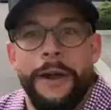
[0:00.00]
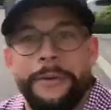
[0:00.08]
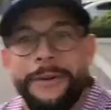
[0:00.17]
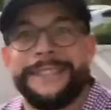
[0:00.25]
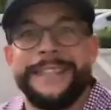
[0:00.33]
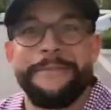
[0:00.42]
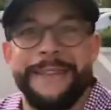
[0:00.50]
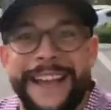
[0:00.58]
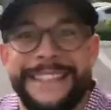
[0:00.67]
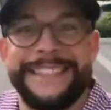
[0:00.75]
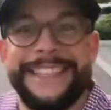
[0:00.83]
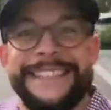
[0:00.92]
What's up,
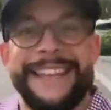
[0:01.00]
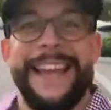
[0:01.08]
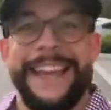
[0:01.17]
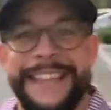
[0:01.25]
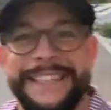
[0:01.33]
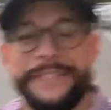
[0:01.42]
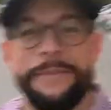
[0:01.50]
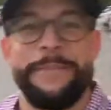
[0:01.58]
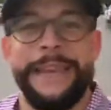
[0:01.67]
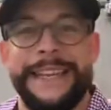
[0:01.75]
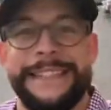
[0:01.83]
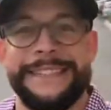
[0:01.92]
guys? Today is a
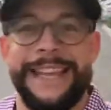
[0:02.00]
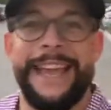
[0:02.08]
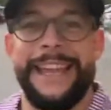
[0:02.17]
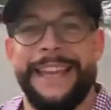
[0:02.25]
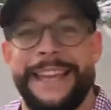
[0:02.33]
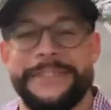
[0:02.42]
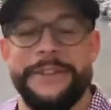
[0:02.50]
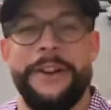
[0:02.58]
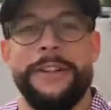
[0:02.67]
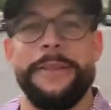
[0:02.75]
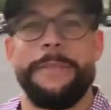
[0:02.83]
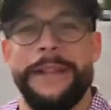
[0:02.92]
big day. It's
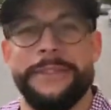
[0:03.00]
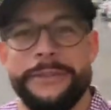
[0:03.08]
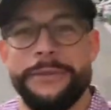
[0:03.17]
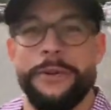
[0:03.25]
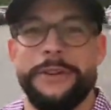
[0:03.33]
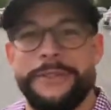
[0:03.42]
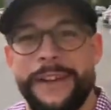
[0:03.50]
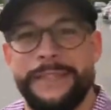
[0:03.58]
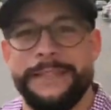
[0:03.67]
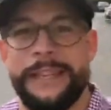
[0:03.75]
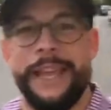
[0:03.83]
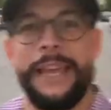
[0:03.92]
all about the toy
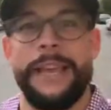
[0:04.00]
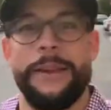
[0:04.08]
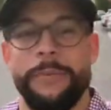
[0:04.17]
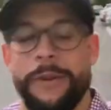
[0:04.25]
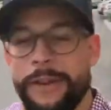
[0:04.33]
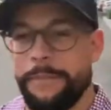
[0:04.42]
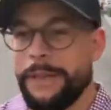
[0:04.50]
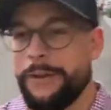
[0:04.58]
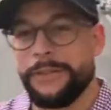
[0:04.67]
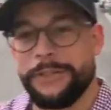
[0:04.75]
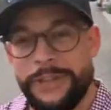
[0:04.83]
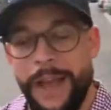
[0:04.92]
drive today. We're going to be
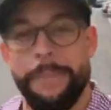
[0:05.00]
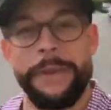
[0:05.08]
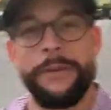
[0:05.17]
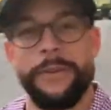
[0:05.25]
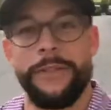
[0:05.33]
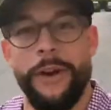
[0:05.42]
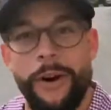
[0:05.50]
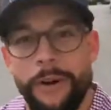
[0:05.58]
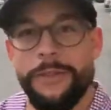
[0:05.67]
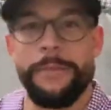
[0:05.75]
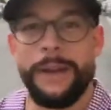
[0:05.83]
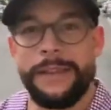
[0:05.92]
going shopping with
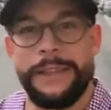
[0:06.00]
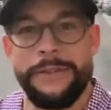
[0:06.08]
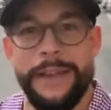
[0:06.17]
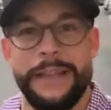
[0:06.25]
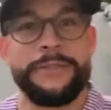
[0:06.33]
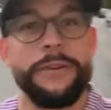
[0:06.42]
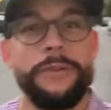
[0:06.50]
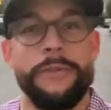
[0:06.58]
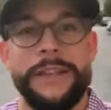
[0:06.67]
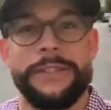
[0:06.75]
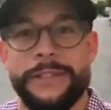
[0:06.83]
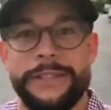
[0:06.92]
all the money that you guys so
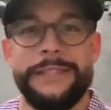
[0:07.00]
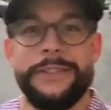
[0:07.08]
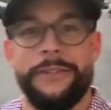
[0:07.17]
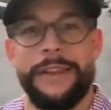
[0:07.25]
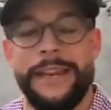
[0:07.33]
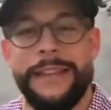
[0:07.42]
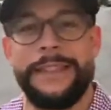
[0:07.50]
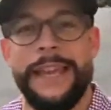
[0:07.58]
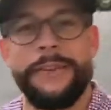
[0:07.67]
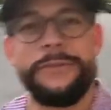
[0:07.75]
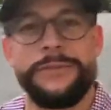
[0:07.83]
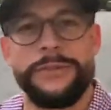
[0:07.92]
graciously donated.
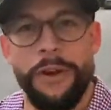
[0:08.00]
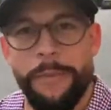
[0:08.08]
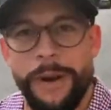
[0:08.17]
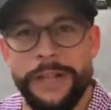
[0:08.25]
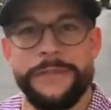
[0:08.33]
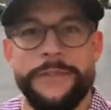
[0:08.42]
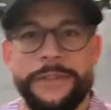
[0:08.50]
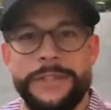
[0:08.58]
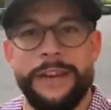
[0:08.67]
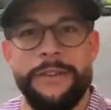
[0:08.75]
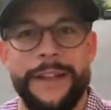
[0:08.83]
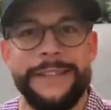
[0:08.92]
Thank you so much for your
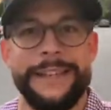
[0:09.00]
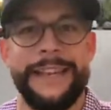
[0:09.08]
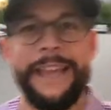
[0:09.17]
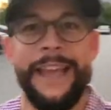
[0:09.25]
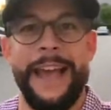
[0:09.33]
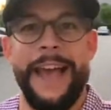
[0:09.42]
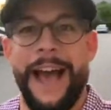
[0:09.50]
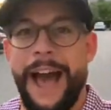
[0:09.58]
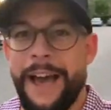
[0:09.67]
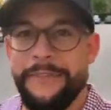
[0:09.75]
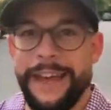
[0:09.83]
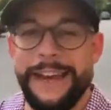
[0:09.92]
generosity.
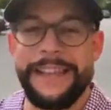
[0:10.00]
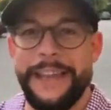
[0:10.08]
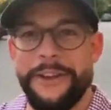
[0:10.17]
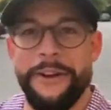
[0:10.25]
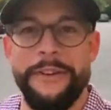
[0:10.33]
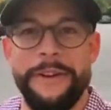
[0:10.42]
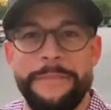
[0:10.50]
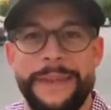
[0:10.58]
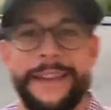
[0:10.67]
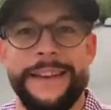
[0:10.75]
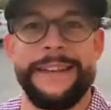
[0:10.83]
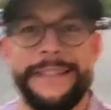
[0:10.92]
I've got to get going
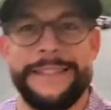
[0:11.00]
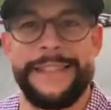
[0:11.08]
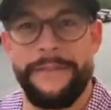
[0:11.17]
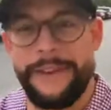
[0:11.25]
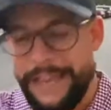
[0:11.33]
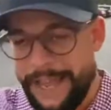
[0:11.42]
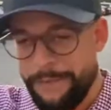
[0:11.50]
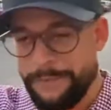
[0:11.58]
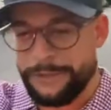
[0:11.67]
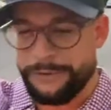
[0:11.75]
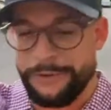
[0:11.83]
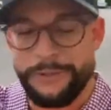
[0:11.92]
because 7 a.m.
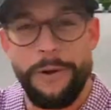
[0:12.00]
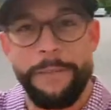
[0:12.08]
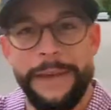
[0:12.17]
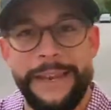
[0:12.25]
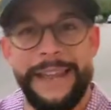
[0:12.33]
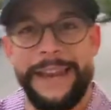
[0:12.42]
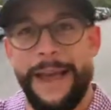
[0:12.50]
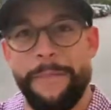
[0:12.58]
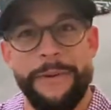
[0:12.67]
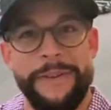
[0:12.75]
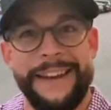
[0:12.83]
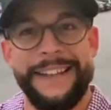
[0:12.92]
the store's open and I'm
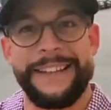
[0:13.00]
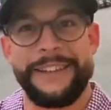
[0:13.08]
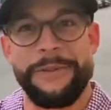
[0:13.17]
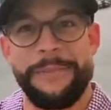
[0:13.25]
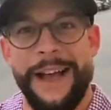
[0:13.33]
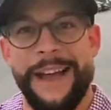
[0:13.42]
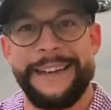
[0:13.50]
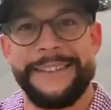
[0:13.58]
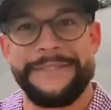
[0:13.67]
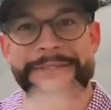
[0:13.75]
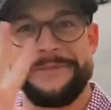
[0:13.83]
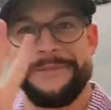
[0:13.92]
already a little behind.
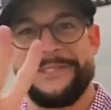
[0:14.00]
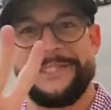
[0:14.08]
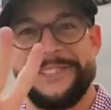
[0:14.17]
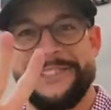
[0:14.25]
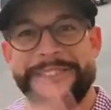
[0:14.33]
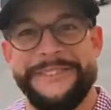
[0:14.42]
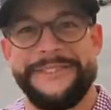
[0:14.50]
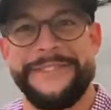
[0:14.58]
See you soon.